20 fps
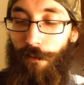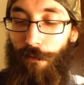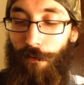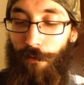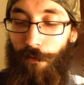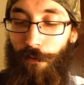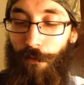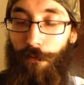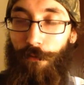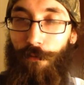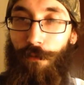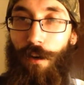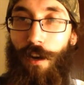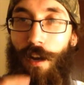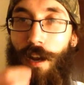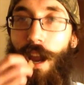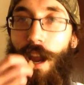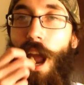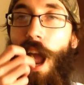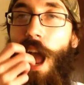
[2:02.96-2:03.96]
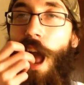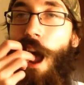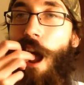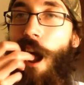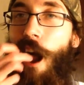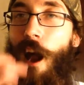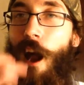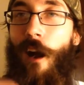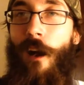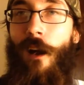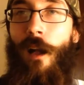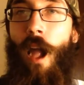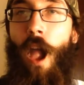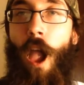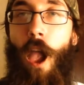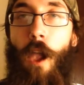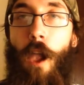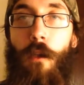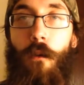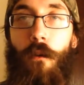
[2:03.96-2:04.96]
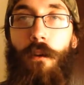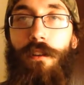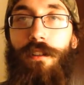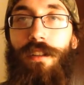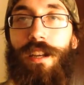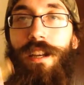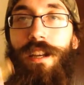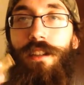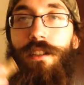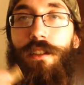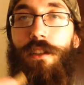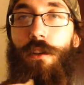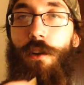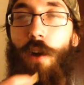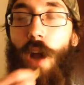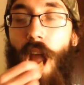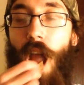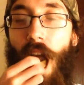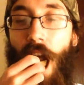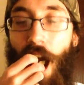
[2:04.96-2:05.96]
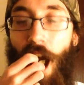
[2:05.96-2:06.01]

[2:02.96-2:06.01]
they're a little dry. I'm gonna take two.